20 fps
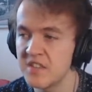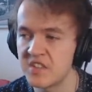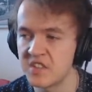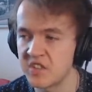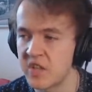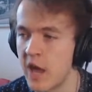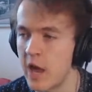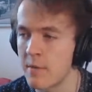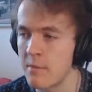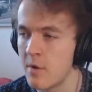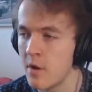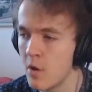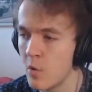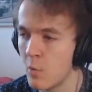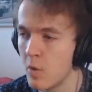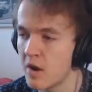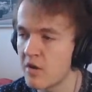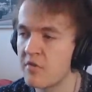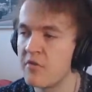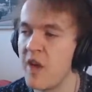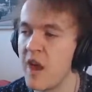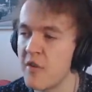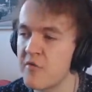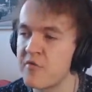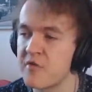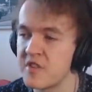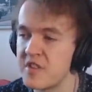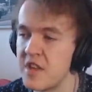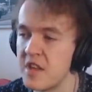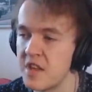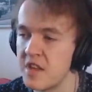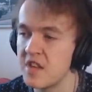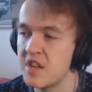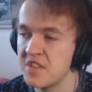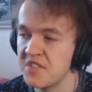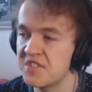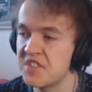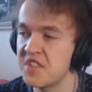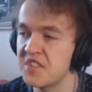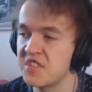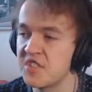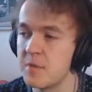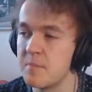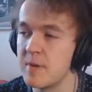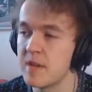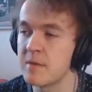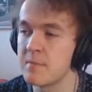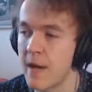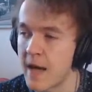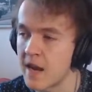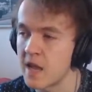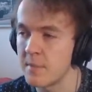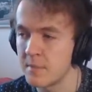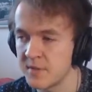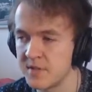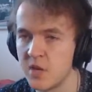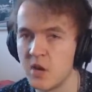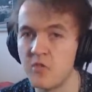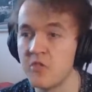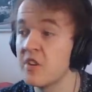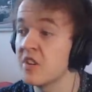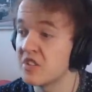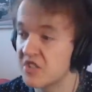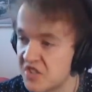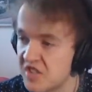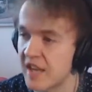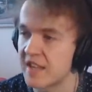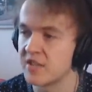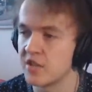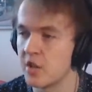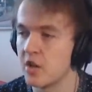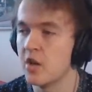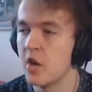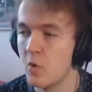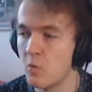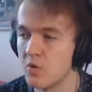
in this game, one for every year, since the big man himself, Santa